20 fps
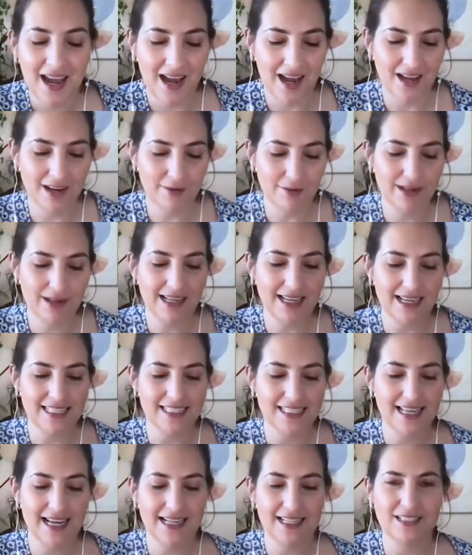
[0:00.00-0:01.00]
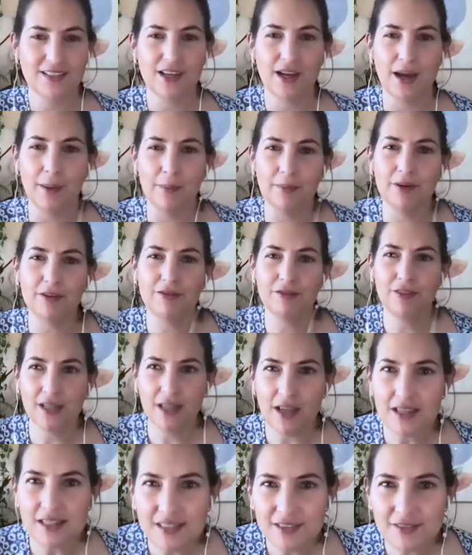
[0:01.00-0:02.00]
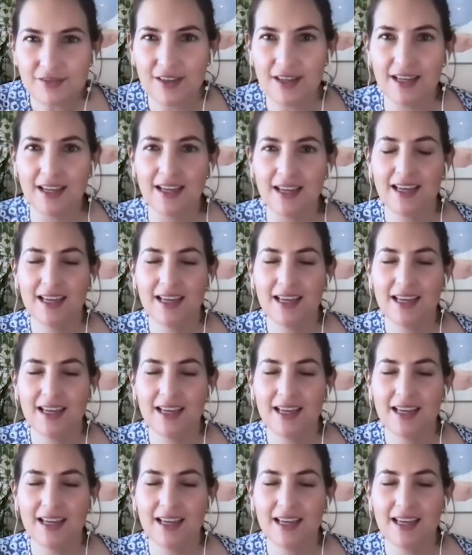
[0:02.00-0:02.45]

I realized that philosopher